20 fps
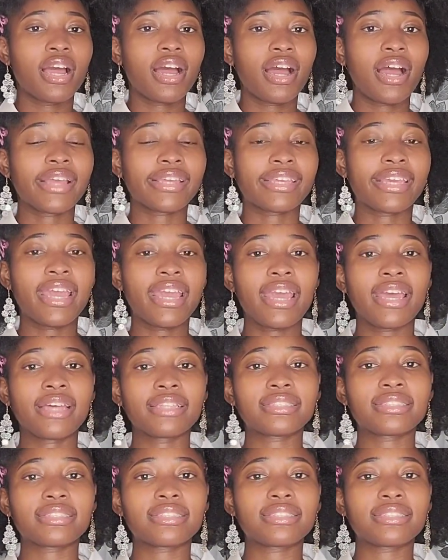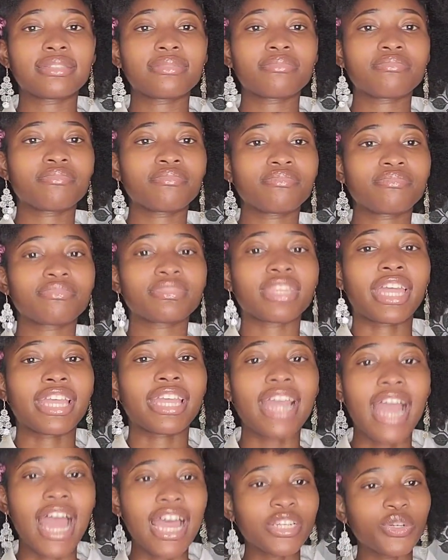I can't,
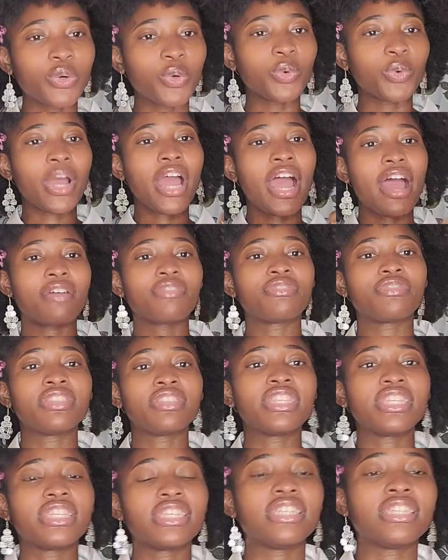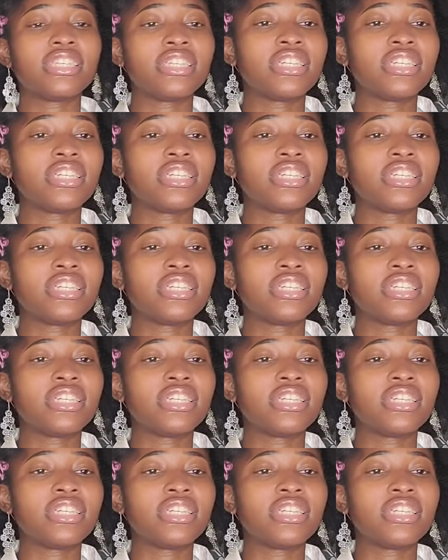I don't have the